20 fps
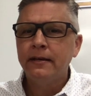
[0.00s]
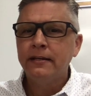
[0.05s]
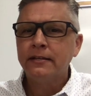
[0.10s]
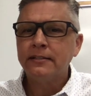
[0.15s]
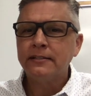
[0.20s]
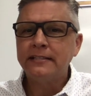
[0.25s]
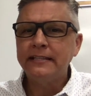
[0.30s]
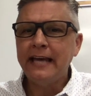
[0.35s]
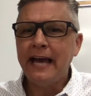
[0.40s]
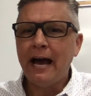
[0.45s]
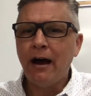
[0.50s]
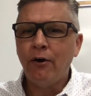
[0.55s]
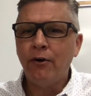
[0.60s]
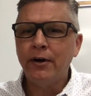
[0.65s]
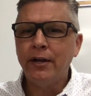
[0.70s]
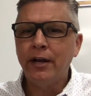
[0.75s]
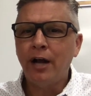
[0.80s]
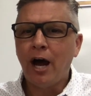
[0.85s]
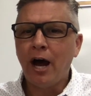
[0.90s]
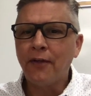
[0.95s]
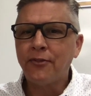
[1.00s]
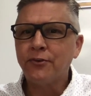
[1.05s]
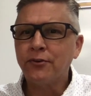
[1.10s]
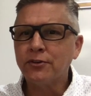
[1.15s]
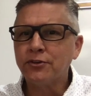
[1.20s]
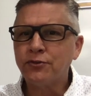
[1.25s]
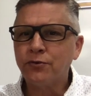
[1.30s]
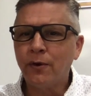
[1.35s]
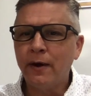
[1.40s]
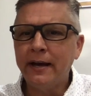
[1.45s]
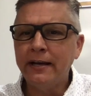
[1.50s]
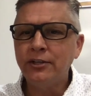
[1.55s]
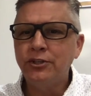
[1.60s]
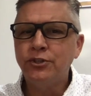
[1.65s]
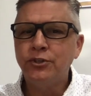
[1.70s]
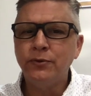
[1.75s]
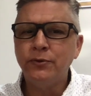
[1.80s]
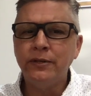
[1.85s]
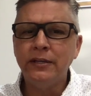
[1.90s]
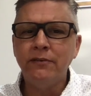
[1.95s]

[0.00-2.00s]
to see how an author is trying to